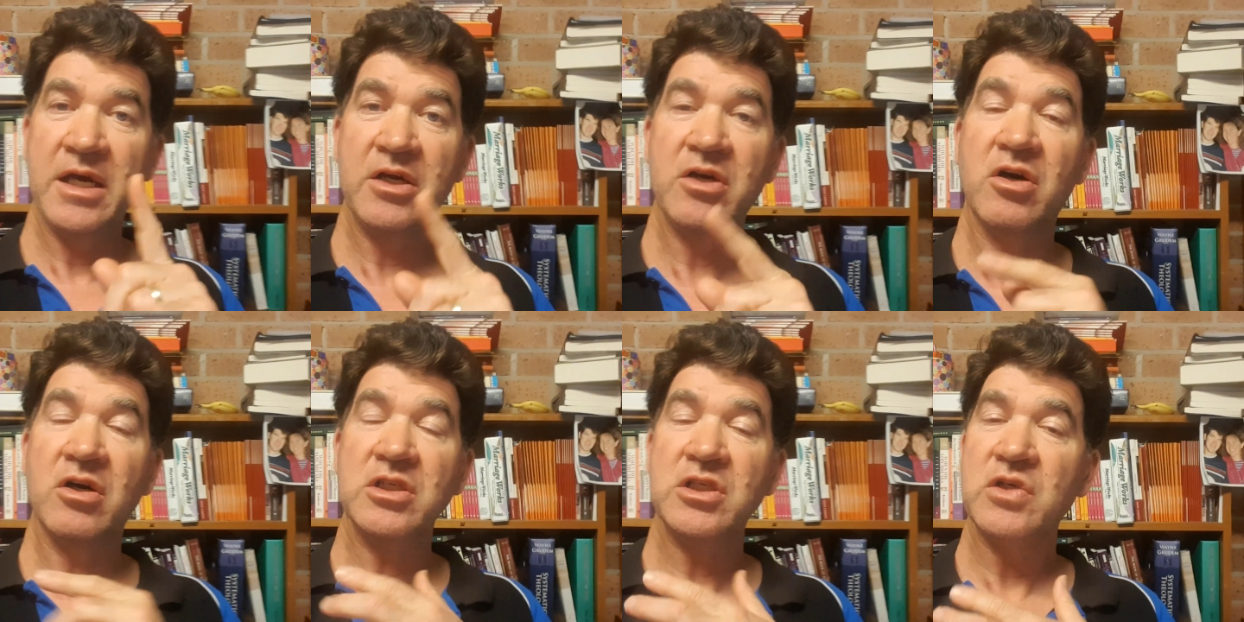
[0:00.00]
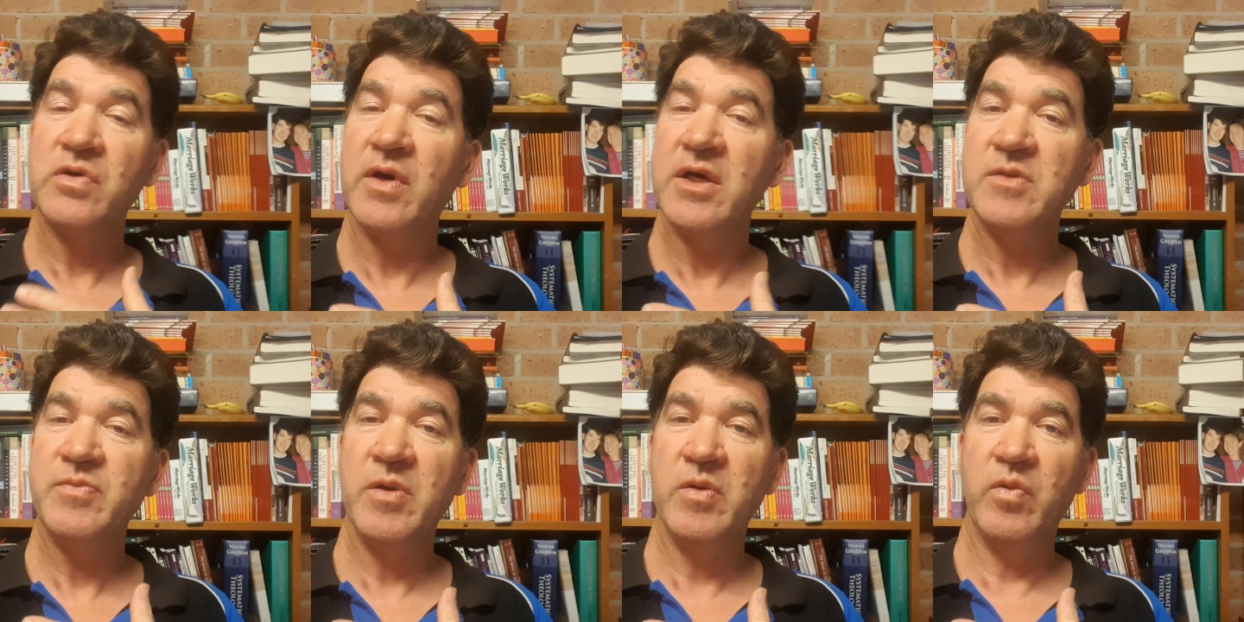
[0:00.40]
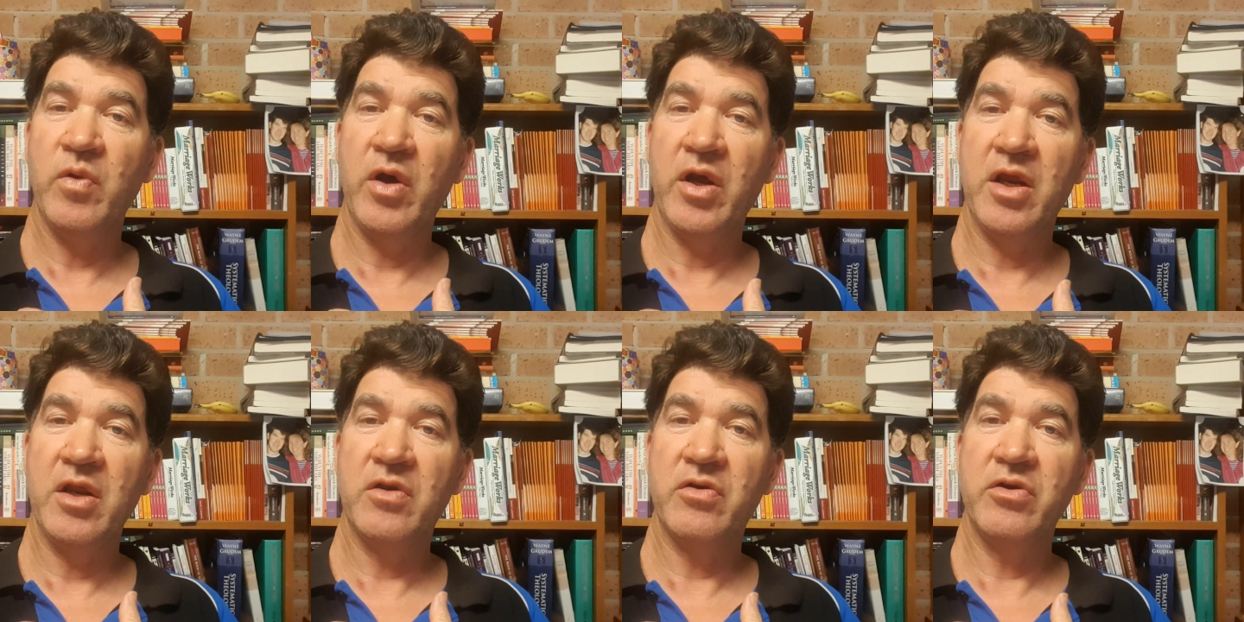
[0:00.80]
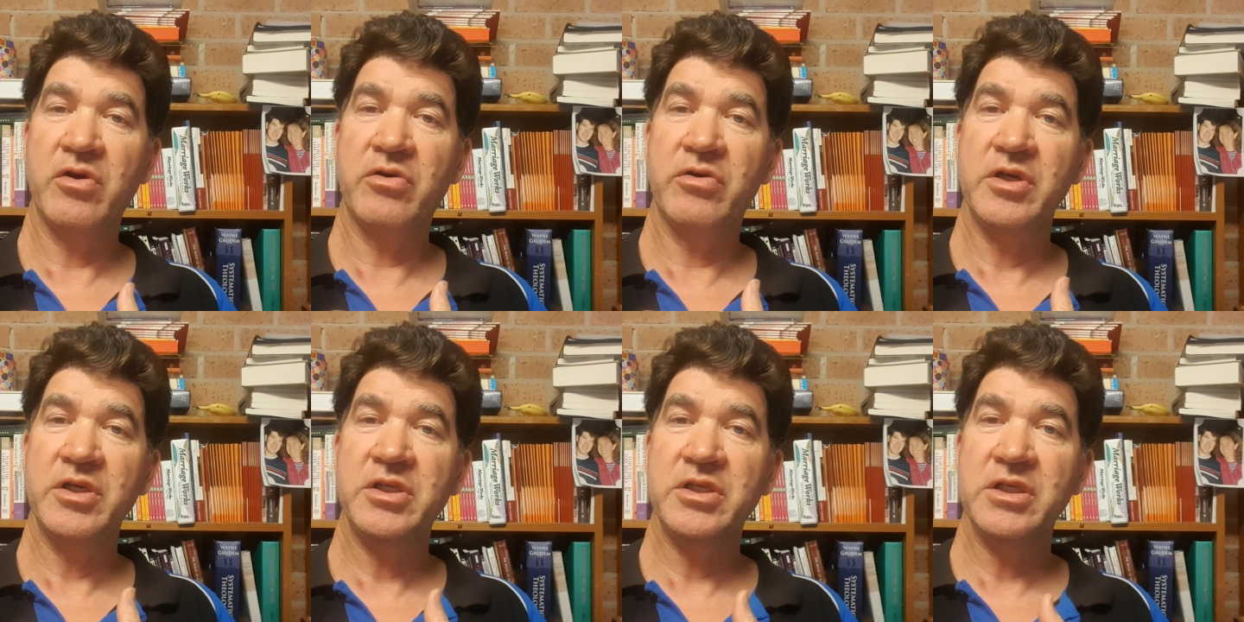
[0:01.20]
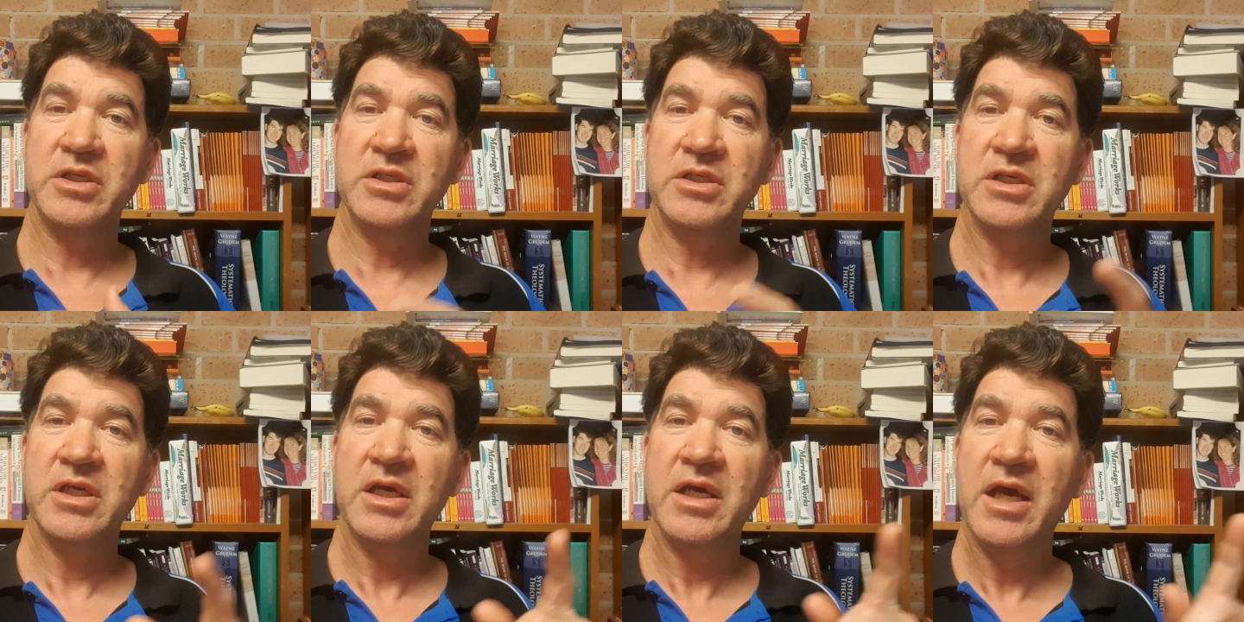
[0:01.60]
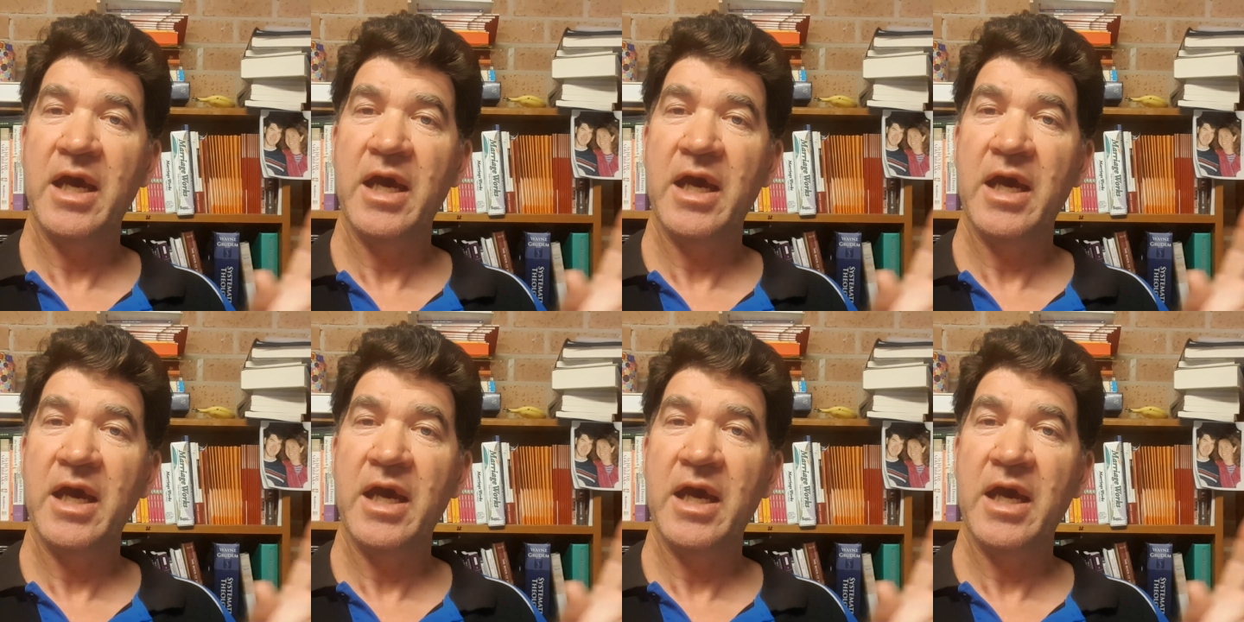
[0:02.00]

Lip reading: God's always been working through Christians,